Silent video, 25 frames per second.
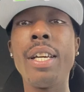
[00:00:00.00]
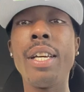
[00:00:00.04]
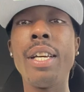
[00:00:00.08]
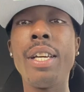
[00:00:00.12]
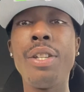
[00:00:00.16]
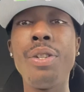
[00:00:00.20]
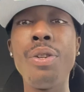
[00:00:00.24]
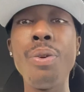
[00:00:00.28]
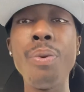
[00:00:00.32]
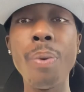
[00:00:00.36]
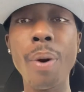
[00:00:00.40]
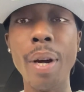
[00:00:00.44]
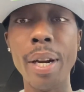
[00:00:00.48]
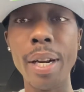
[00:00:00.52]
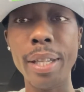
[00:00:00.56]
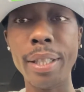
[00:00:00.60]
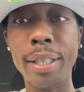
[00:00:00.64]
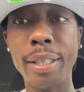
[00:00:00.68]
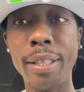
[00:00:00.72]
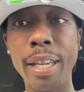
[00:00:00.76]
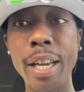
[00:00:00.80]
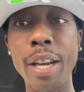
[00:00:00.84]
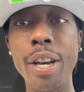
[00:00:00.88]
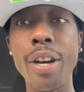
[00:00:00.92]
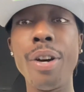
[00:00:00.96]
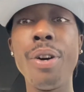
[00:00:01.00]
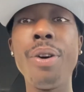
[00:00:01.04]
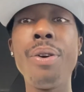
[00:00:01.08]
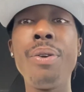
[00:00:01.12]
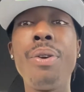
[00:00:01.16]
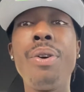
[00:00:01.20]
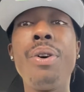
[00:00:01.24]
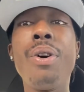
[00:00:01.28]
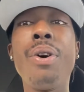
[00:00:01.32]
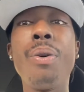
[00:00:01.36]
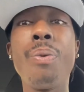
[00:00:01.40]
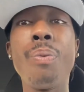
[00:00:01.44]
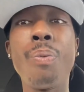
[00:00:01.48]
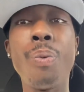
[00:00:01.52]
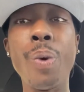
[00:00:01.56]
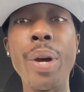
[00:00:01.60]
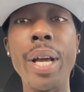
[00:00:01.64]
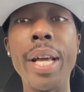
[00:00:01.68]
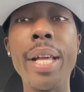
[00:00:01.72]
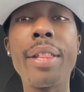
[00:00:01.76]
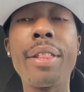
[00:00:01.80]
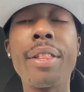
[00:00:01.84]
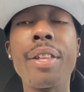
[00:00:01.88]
you want to deal with